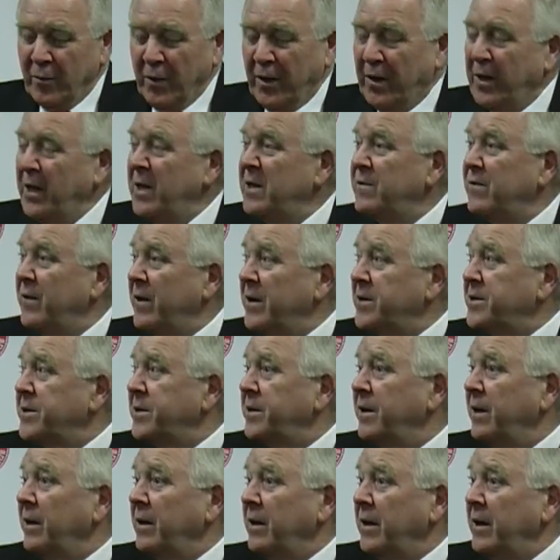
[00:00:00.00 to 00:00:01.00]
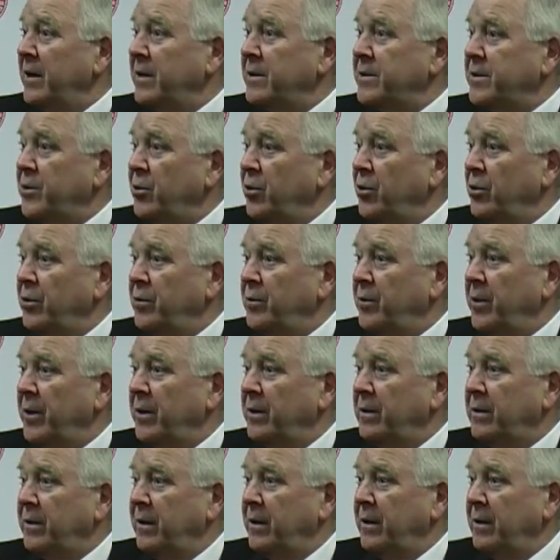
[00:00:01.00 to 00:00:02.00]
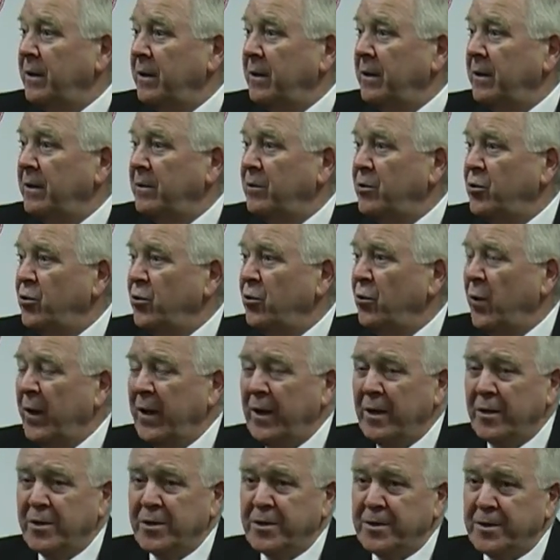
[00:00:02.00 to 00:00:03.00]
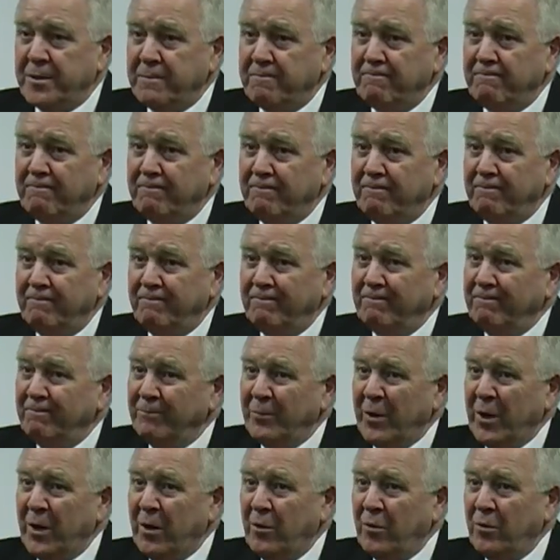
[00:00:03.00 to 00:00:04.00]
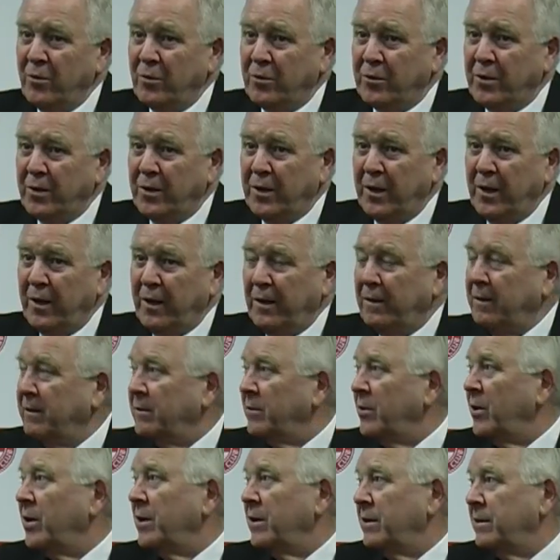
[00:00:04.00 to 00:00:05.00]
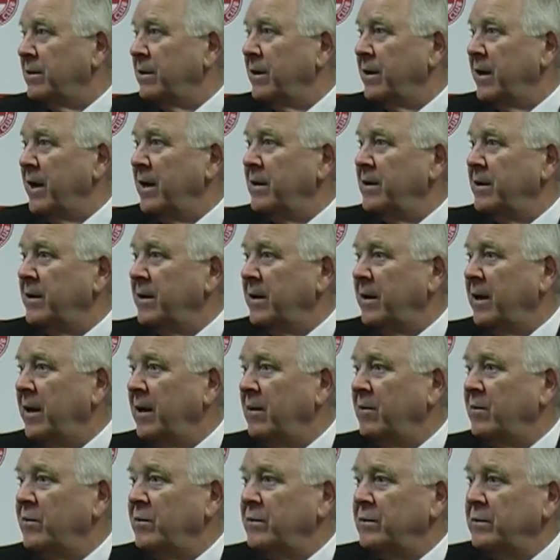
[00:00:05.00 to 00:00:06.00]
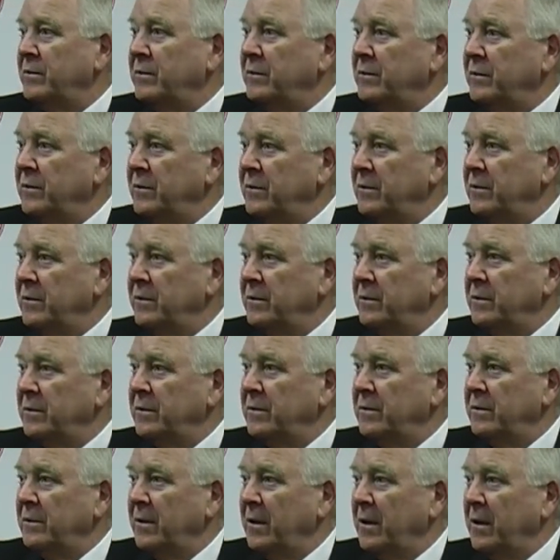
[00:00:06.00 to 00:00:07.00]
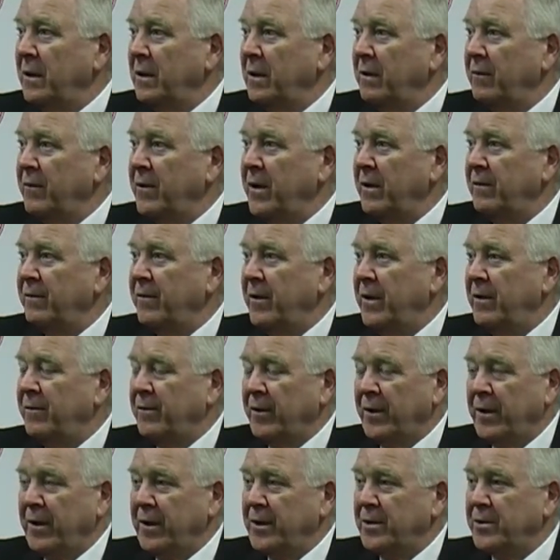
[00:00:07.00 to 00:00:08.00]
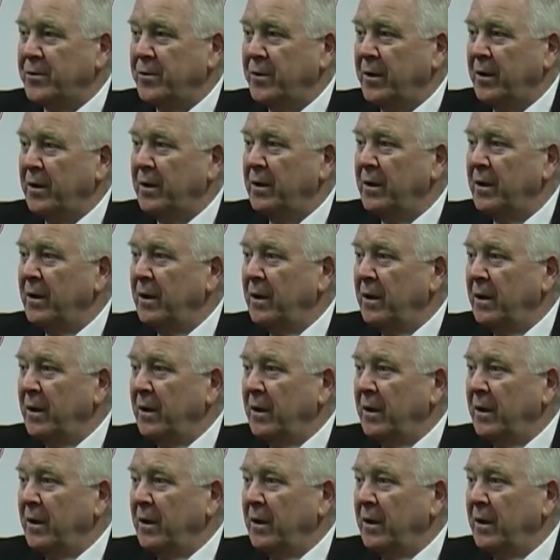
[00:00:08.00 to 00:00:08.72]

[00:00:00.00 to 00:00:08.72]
But he's versatile, that's good. But the two wingers been out today, well, at the end of the game, if they're fit for next week,